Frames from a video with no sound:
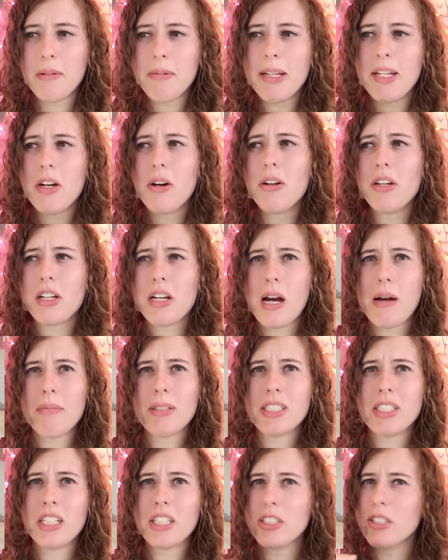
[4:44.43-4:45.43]
Let me know in the
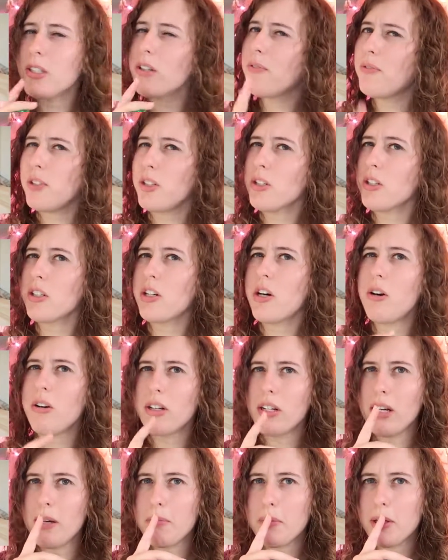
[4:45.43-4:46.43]
comment section if you're a
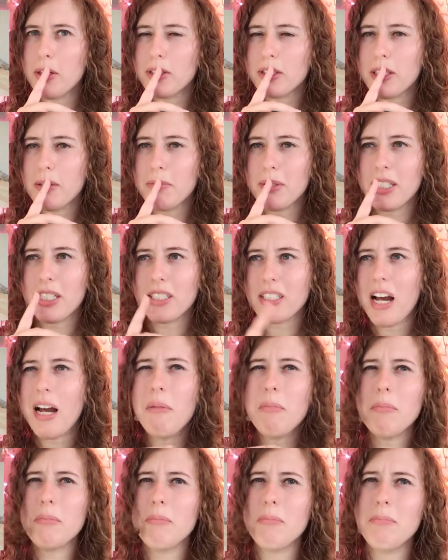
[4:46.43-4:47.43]
coconut person because
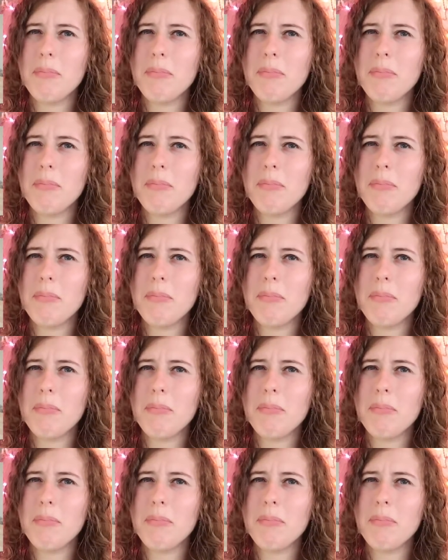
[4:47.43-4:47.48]
I'm